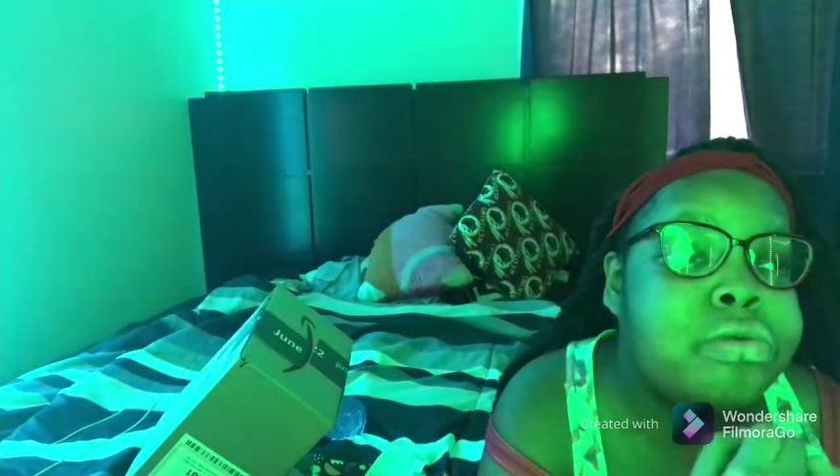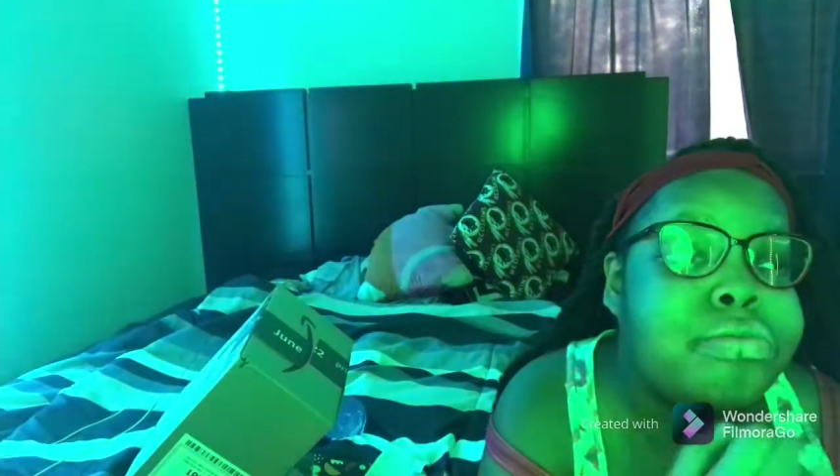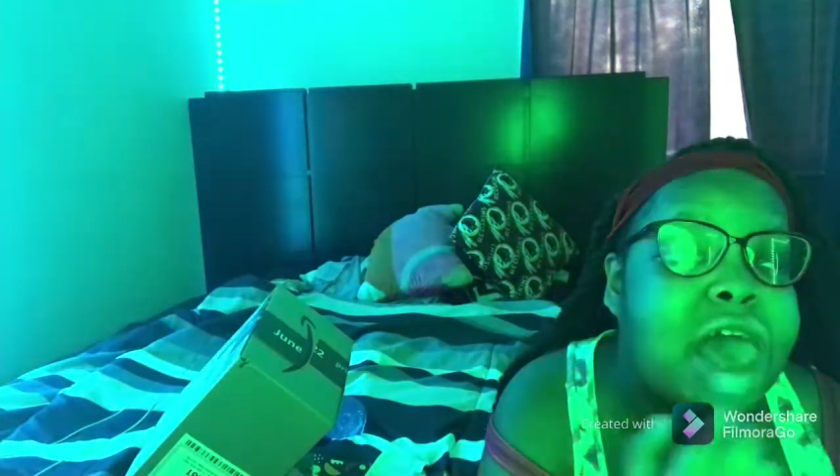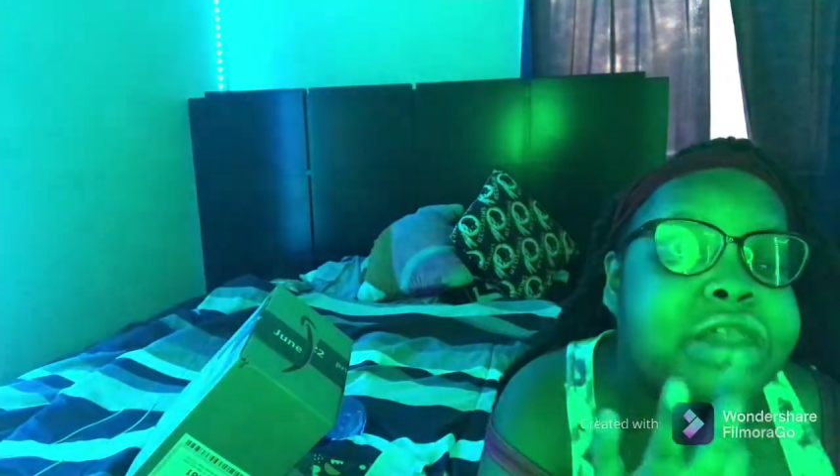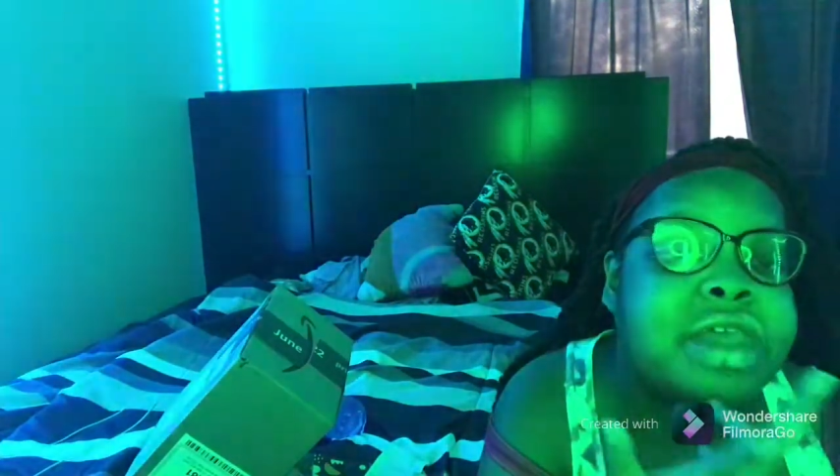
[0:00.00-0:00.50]

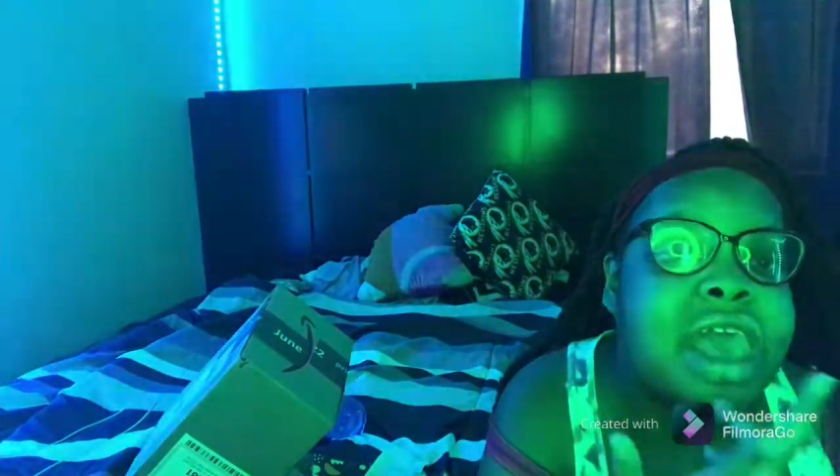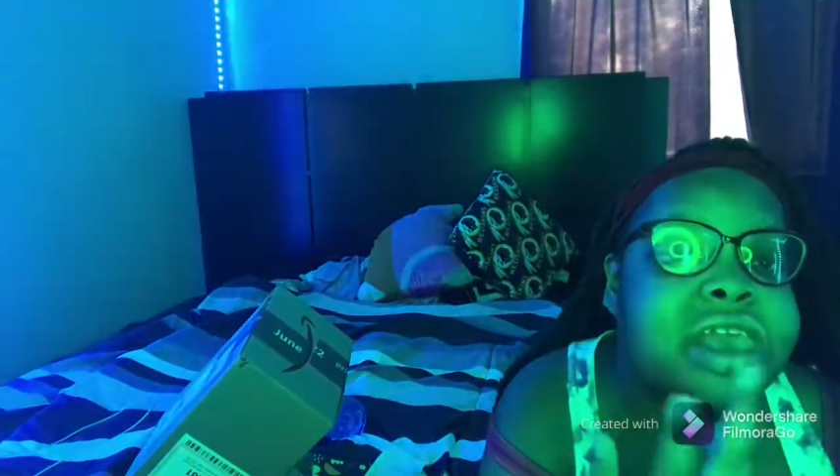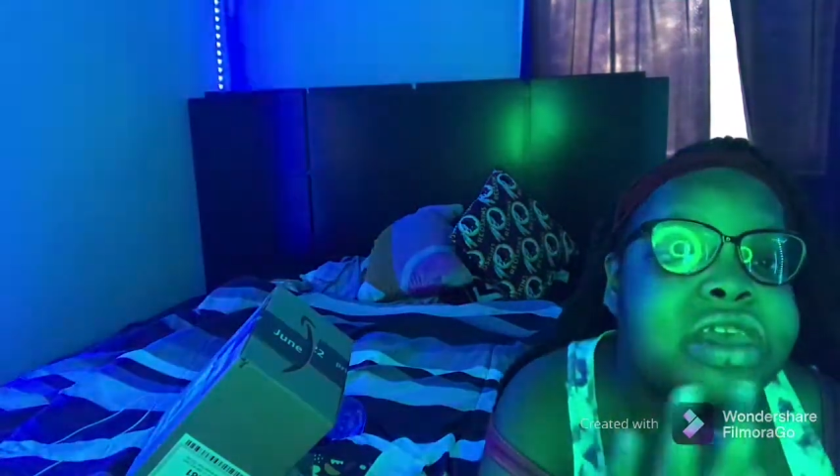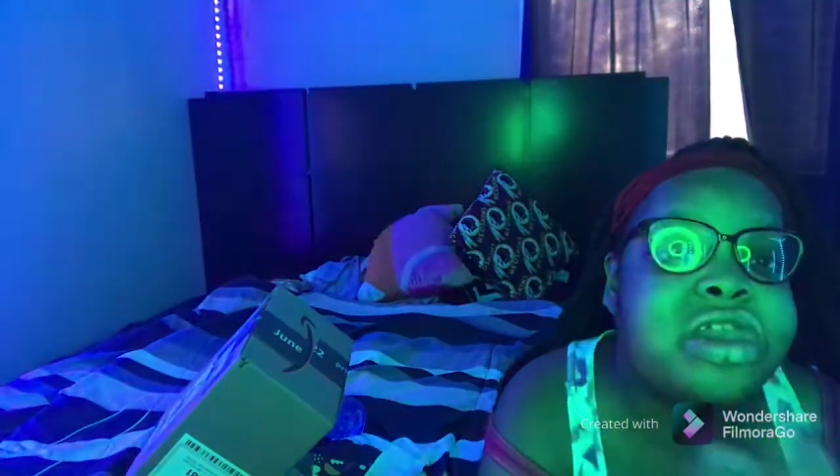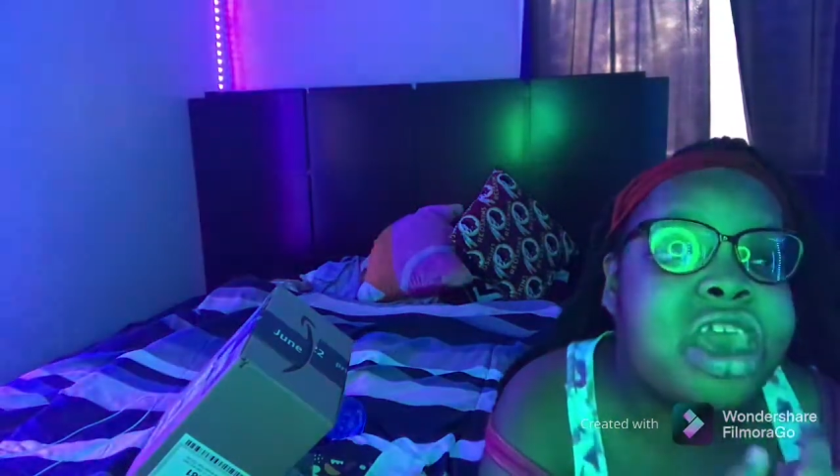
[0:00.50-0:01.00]
my
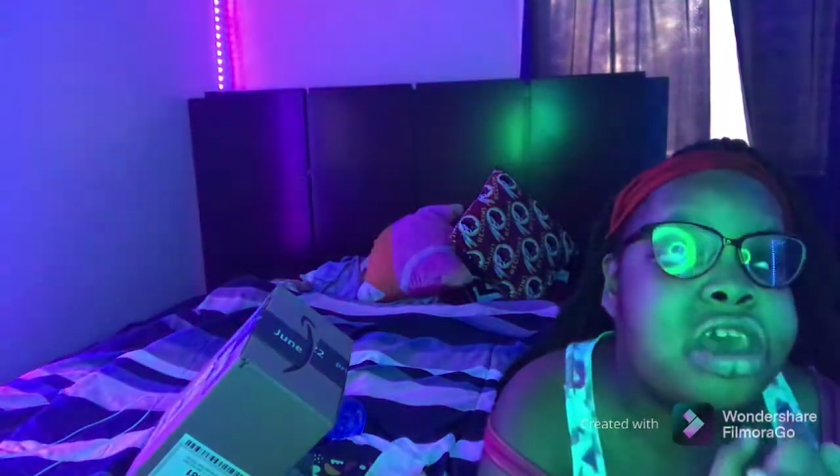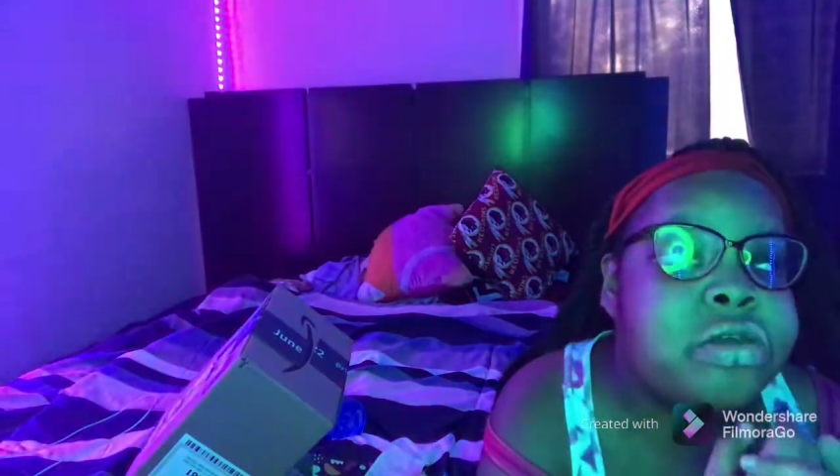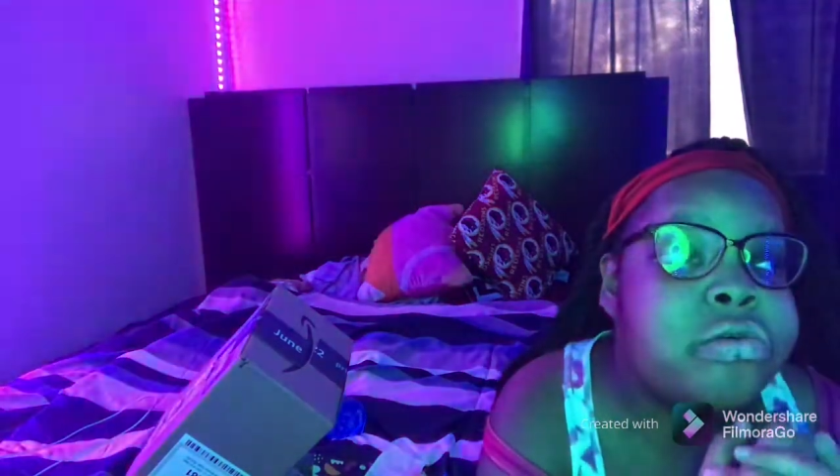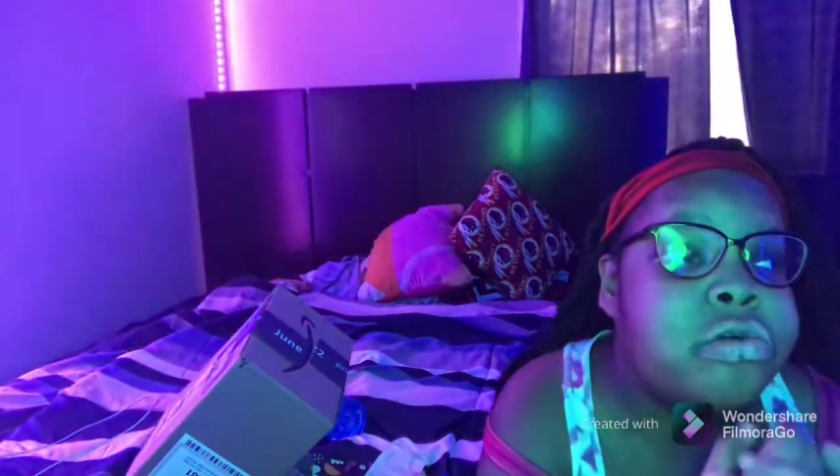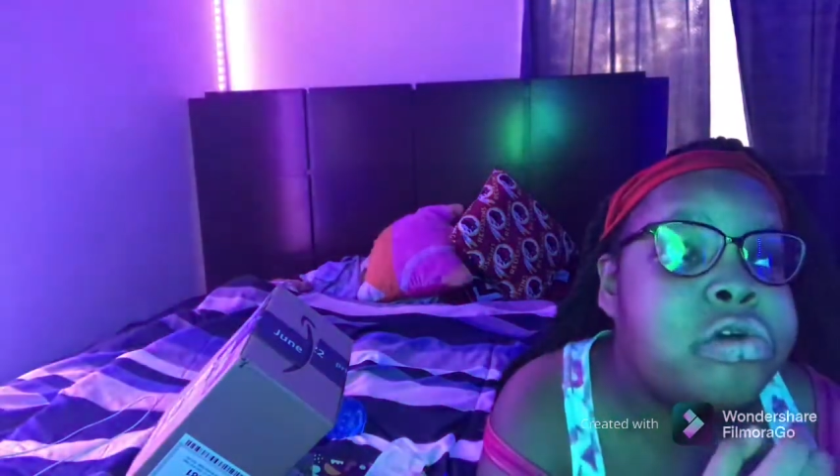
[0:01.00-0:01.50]
second
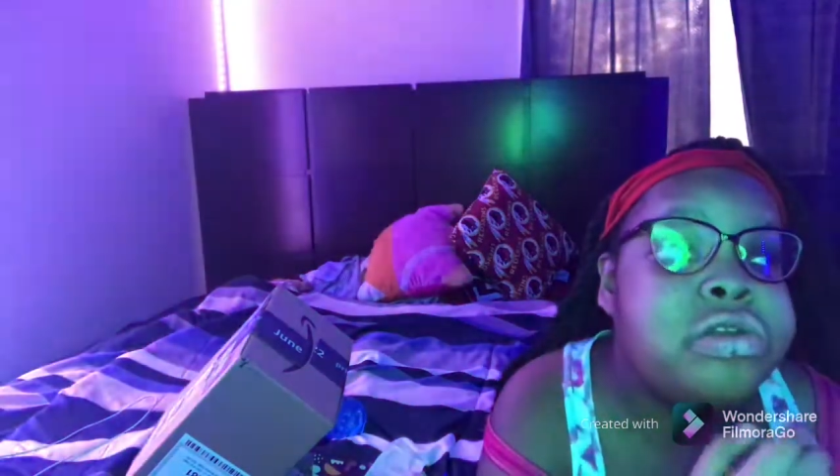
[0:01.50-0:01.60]
channel,